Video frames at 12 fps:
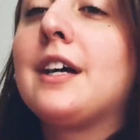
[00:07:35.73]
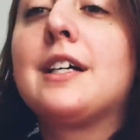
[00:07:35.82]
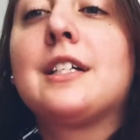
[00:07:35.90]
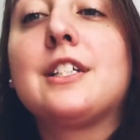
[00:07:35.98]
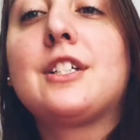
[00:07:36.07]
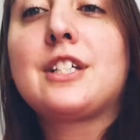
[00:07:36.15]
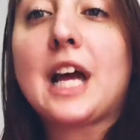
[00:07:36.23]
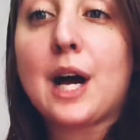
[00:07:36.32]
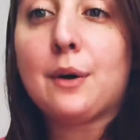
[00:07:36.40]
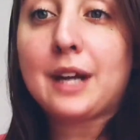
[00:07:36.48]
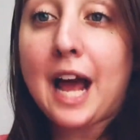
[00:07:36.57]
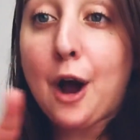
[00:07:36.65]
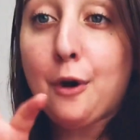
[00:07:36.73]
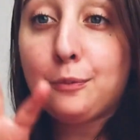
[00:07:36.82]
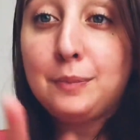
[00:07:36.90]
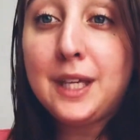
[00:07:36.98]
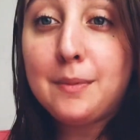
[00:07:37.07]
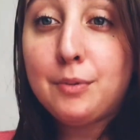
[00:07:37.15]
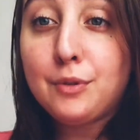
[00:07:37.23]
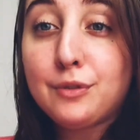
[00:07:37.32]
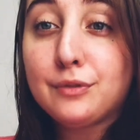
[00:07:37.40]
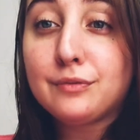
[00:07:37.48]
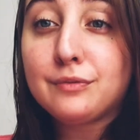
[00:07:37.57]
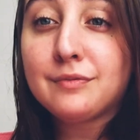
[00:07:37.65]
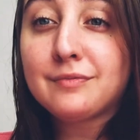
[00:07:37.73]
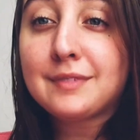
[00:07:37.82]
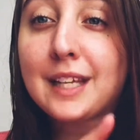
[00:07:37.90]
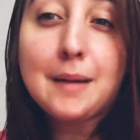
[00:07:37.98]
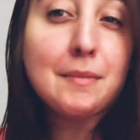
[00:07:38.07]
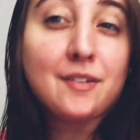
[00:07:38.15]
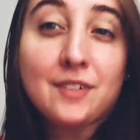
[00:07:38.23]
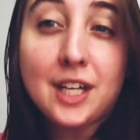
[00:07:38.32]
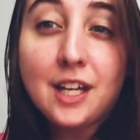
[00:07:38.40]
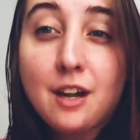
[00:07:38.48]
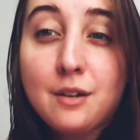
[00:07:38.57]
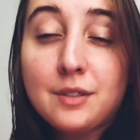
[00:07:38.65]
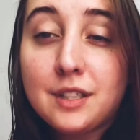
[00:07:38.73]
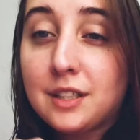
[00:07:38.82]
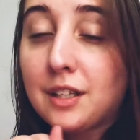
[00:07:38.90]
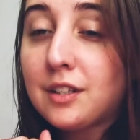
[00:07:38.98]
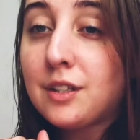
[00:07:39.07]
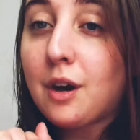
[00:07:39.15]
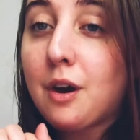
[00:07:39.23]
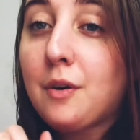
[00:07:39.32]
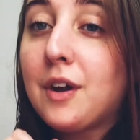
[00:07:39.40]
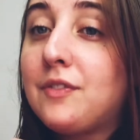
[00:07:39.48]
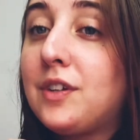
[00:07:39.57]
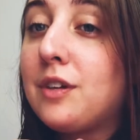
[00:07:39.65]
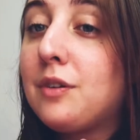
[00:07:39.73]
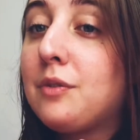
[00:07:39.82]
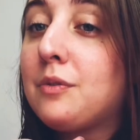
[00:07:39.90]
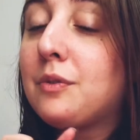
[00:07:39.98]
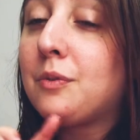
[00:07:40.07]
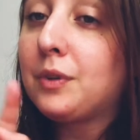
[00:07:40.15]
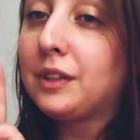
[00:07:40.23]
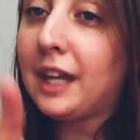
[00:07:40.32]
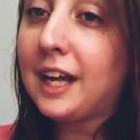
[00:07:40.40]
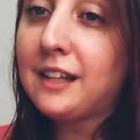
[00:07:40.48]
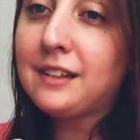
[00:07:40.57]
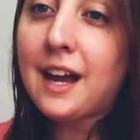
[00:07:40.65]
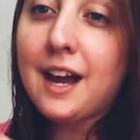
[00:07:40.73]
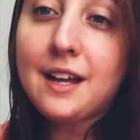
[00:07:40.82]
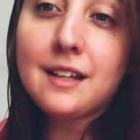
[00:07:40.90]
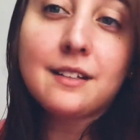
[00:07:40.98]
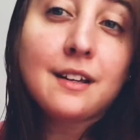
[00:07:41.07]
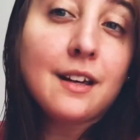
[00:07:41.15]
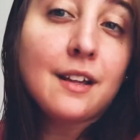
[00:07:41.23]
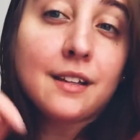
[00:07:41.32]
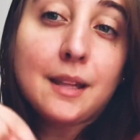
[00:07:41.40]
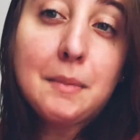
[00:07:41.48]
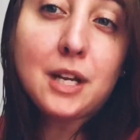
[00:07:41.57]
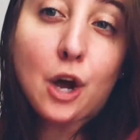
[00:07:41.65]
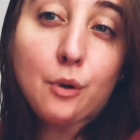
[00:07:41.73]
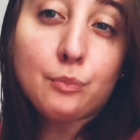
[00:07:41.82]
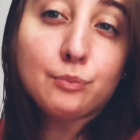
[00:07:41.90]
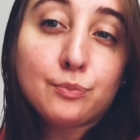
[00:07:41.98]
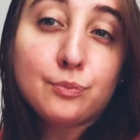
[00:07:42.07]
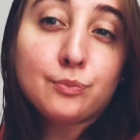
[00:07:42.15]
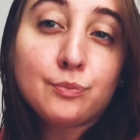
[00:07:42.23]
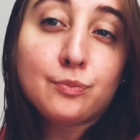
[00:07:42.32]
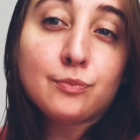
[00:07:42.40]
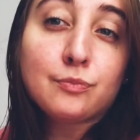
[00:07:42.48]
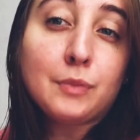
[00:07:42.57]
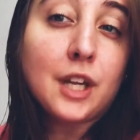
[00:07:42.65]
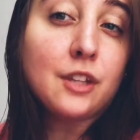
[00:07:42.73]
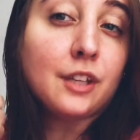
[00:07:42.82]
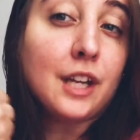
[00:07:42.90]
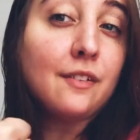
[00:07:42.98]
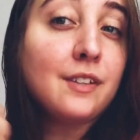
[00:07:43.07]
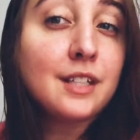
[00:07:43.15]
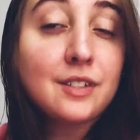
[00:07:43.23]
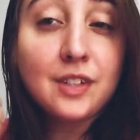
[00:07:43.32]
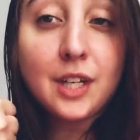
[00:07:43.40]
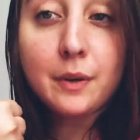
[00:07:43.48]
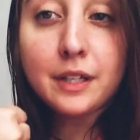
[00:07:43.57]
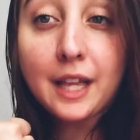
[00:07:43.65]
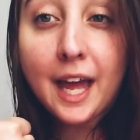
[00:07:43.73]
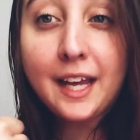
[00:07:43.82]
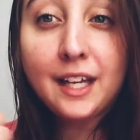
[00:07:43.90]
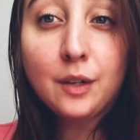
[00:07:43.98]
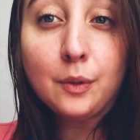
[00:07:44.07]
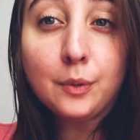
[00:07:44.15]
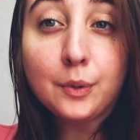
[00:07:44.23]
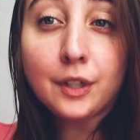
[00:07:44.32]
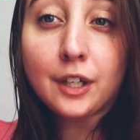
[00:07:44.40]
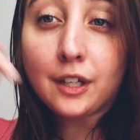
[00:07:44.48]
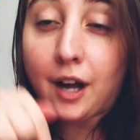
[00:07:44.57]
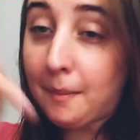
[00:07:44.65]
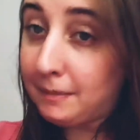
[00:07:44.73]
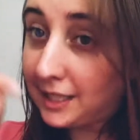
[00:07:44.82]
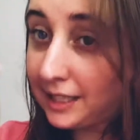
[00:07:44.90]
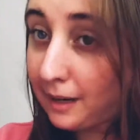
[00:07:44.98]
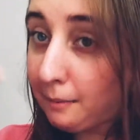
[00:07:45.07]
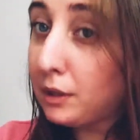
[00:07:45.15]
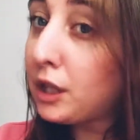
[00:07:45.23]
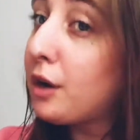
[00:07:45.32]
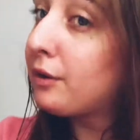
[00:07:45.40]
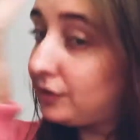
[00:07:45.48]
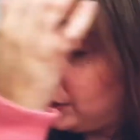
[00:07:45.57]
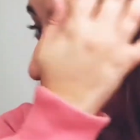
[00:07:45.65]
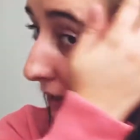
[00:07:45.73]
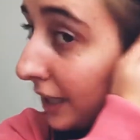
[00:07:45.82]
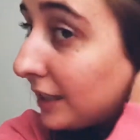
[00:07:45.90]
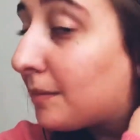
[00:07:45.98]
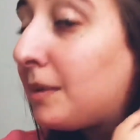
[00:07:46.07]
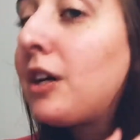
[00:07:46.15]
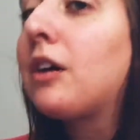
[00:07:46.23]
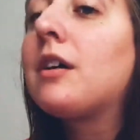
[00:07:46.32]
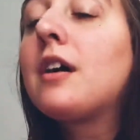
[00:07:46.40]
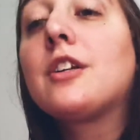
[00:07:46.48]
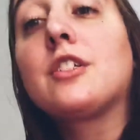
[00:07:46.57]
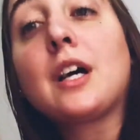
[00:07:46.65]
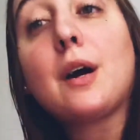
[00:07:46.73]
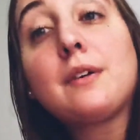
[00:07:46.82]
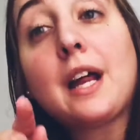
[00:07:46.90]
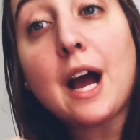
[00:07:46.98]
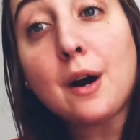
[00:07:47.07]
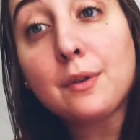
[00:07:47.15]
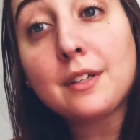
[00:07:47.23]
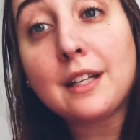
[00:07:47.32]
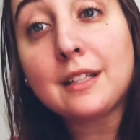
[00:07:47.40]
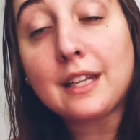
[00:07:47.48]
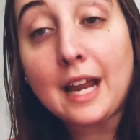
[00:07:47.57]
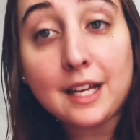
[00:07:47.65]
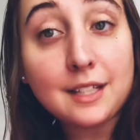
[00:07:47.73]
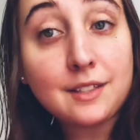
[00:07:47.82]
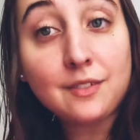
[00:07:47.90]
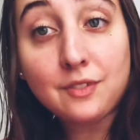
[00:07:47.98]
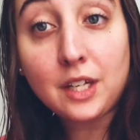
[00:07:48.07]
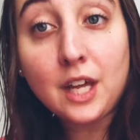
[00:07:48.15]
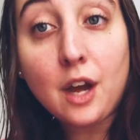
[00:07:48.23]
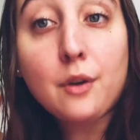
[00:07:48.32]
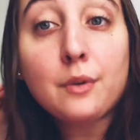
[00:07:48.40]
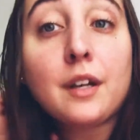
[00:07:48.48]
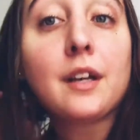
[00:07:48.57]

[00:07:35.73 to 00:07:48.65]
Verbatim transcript: shout out people in my videos. So if you would like that, let me know by either giving this video a like or commenting down below if you would like to be shout out in the next video.